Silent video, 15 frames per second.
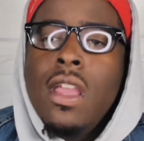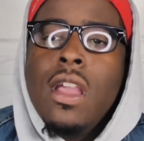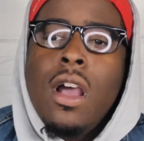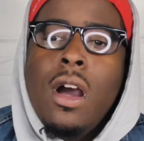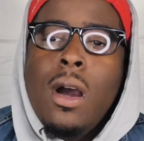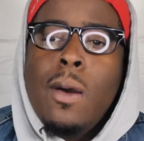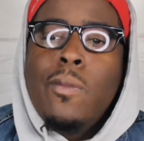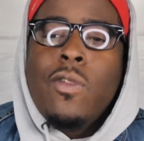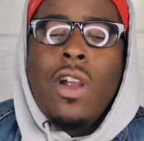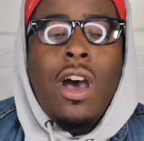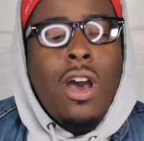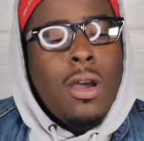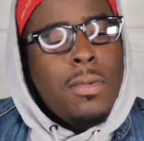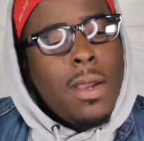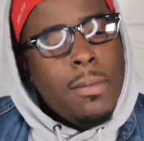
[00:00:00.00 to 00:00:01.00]
For
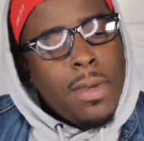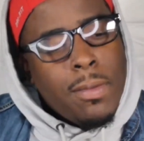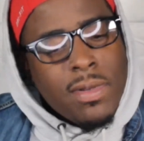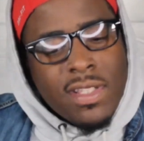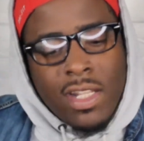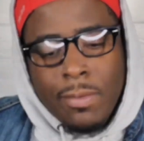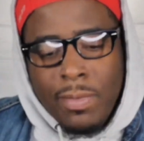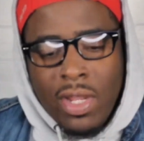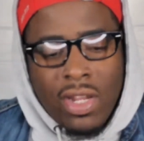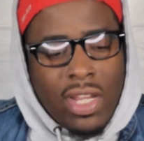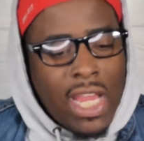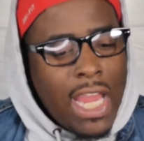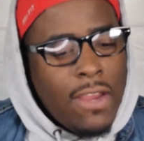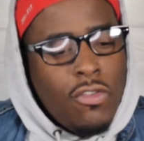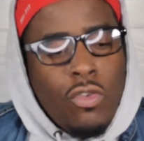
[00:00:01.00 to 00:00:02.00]
all my members of the Bear
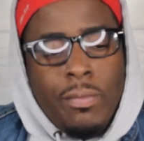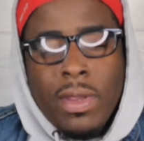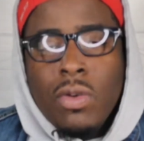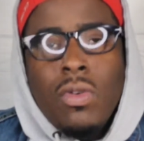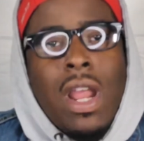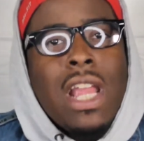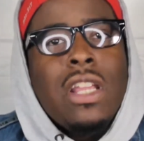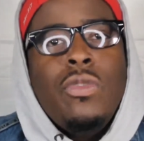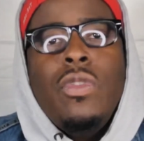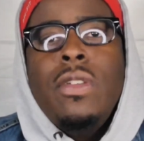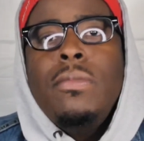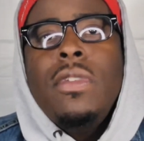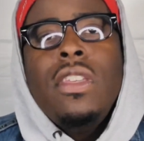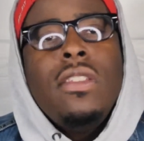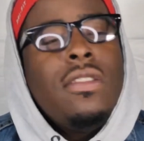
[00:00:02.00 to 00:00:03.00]
Cave who've been rocking
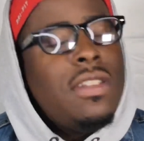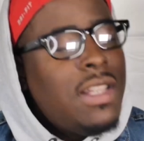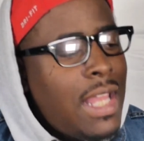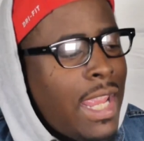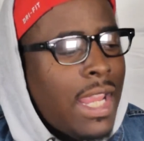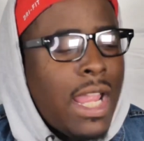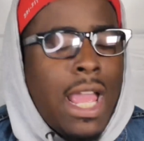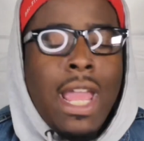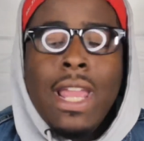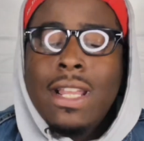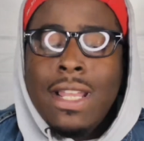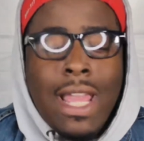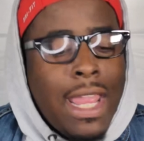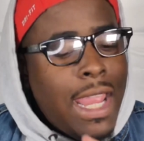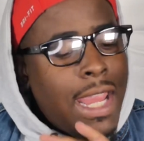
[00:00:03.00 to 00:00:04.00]
with me,
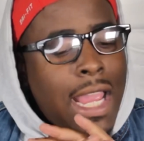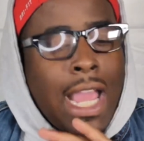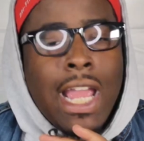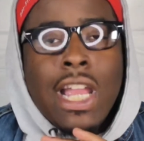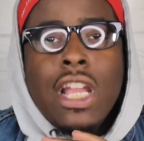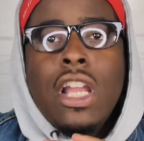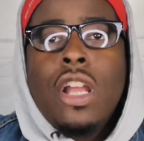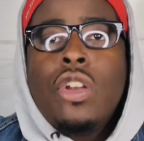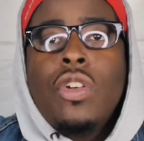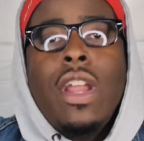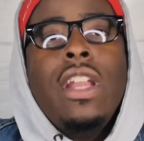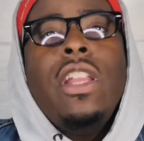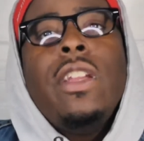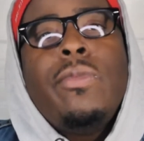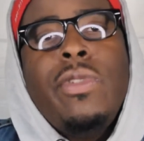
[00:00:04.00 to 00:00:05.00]
hey, I
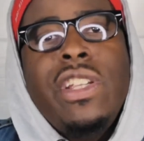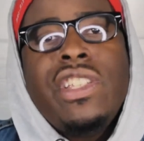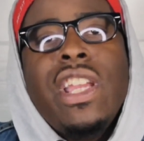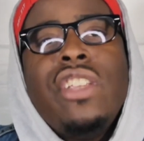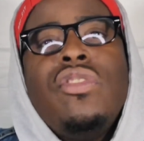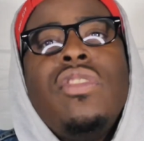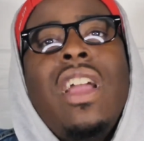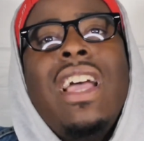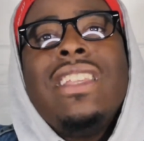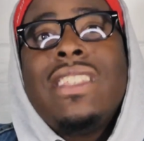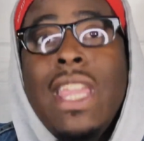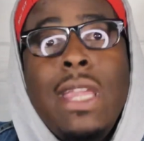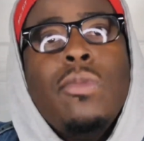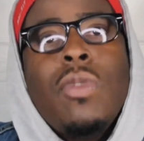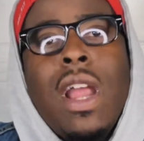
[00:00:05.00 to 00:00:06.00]
greatly appreciate you guys.
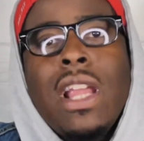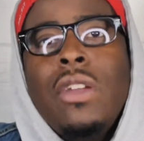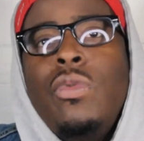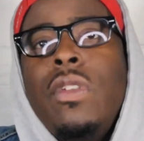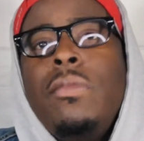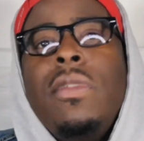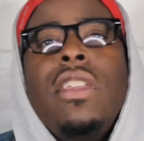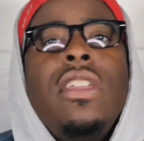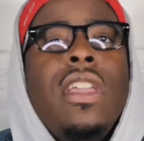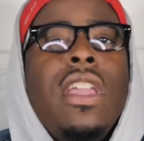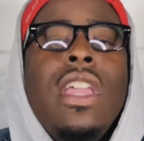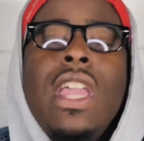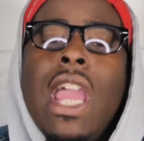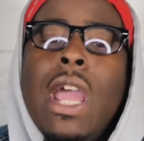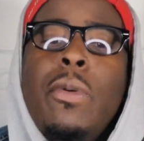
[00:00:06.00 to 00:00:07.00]
Keep rocking with me,
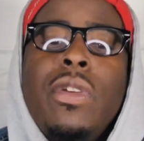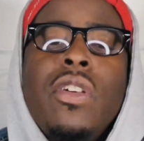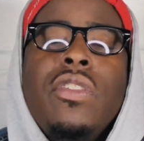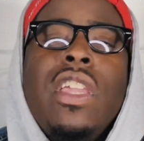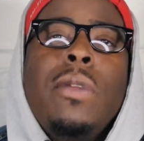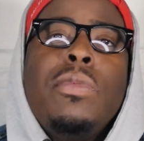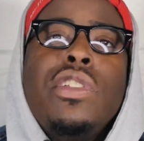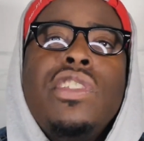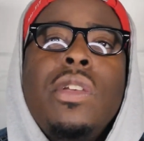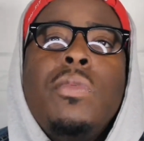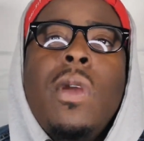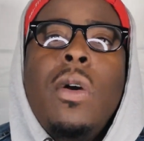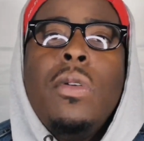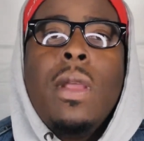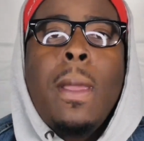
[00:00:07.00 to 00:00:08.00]
and we're gonna keep this shit
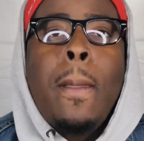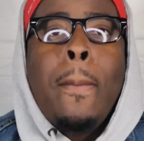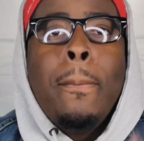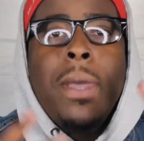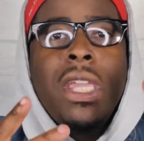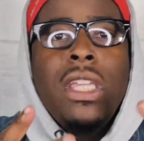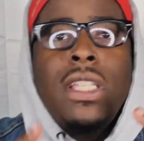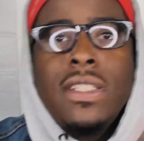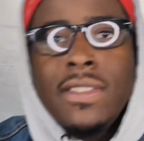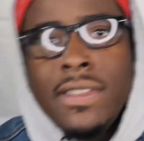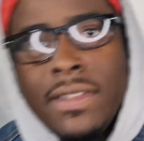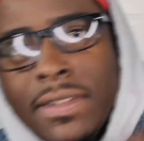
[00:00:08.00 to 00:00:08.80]
rolling. Peace.